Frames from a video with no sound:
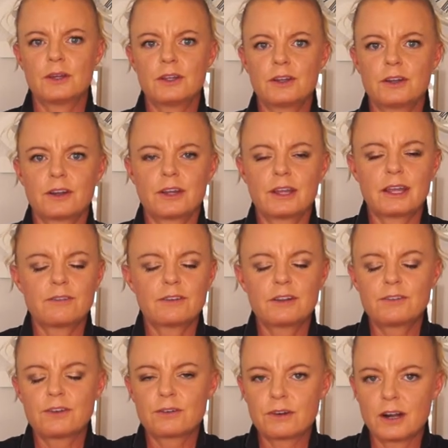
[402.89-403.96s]
even
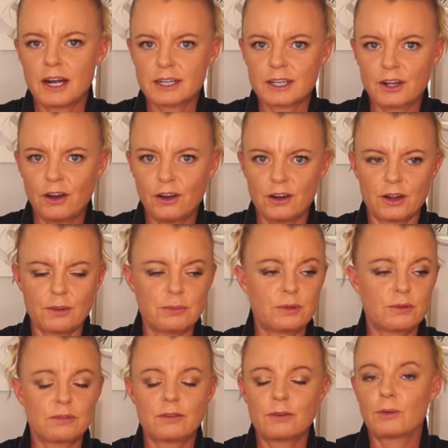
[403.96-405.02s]
if you're riding at home,
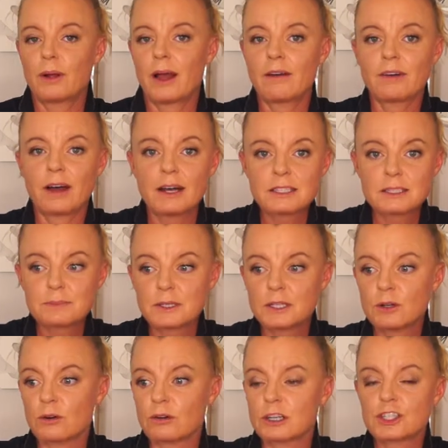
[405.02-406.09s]
you'll have a
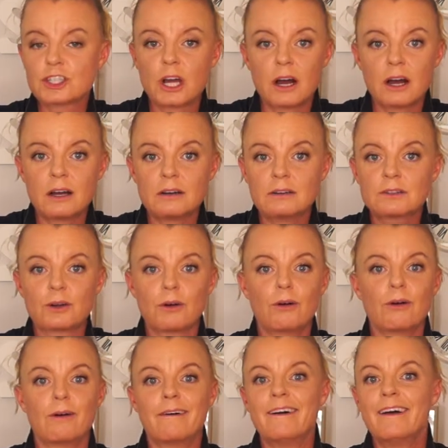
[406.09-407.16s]
husband or a child
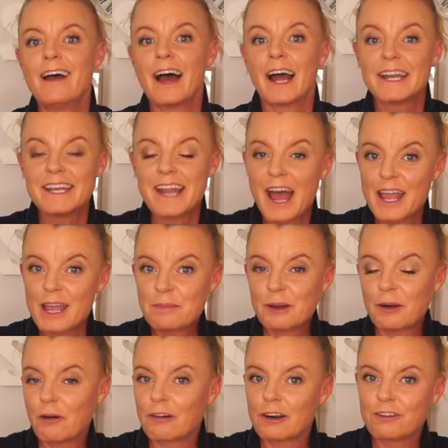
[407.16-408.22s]
or a neighbor
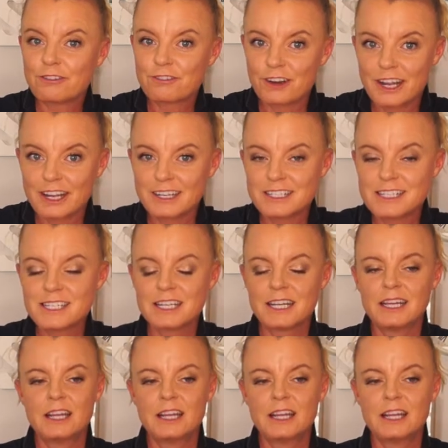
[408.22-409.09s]
or a friend